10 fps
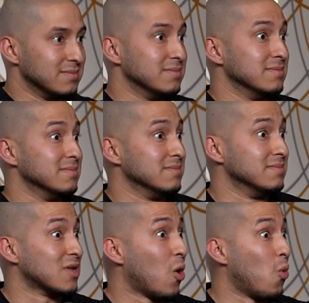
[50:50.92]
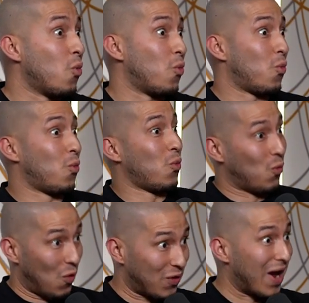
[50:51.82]
Weirdo. Mm,
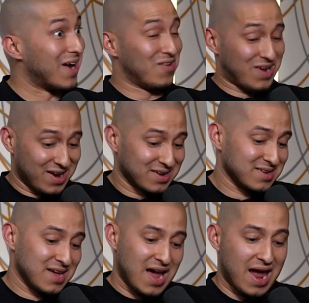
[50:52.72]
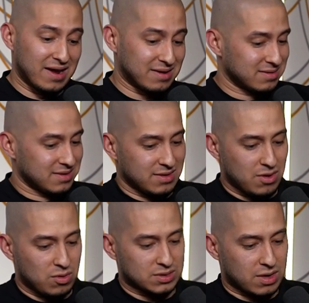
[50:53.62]
okay, okay. hey,
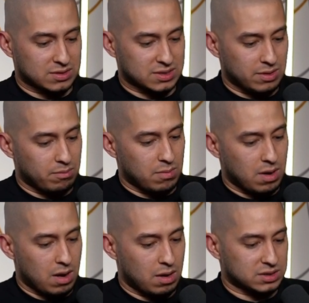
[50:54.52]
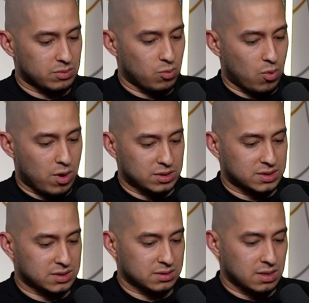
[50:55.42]
those are some uh, some
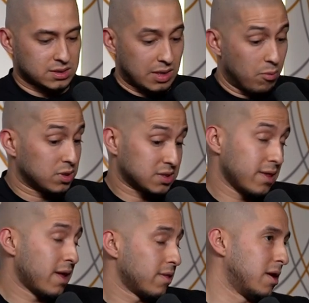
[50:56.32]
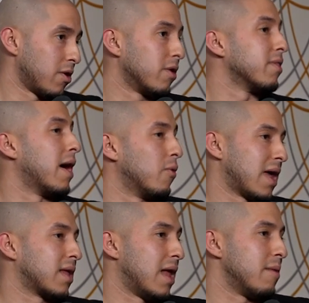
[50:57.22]
words. Some would say that he earned that
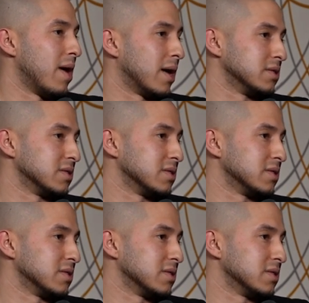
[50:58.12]
that clap back